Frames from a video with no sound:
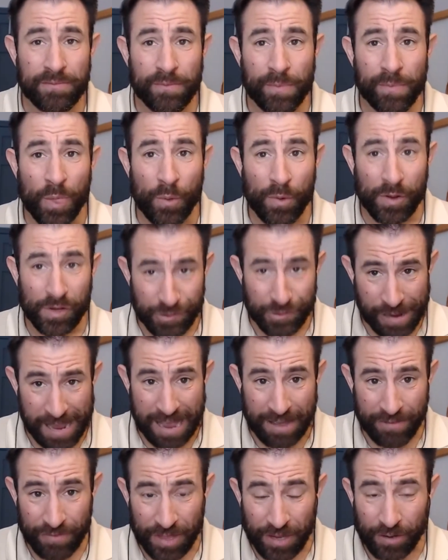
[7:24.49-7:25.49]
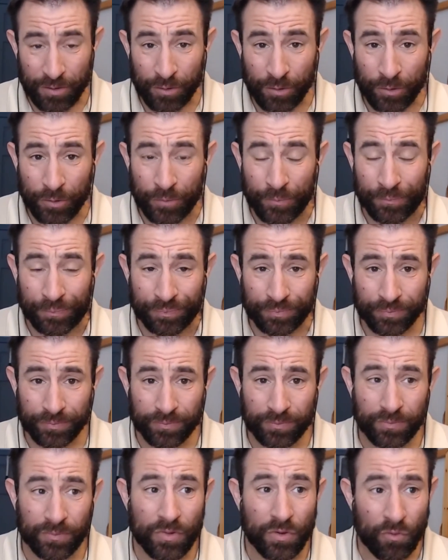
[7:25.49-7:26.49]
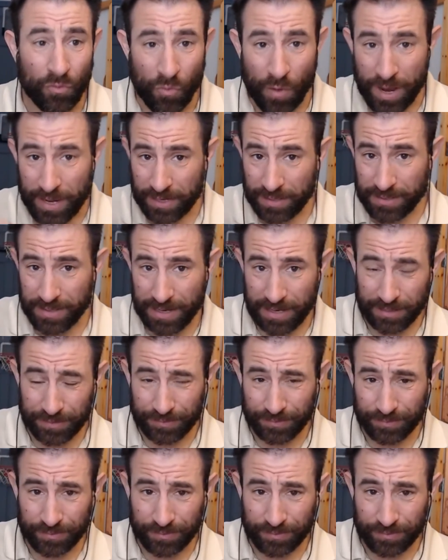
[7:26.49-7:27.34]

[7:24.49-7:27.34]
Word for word: Once you have that goal, write it down.